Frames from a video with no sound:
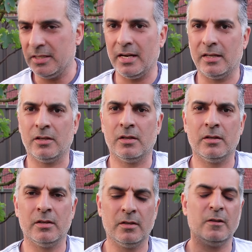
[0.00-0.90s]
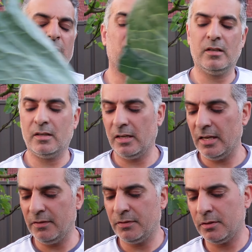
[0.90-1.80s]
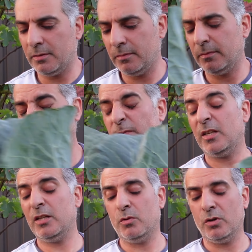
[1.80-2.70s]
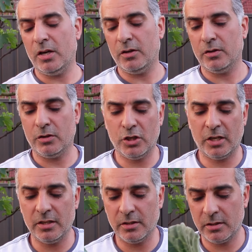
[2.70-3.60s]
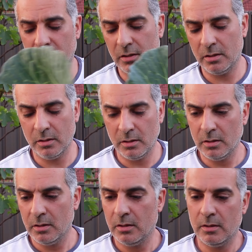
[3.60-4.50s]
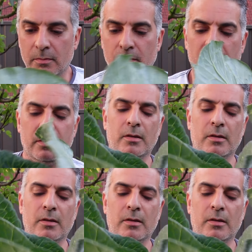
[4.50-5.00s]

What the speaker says: outer leaves. These will go chickens, but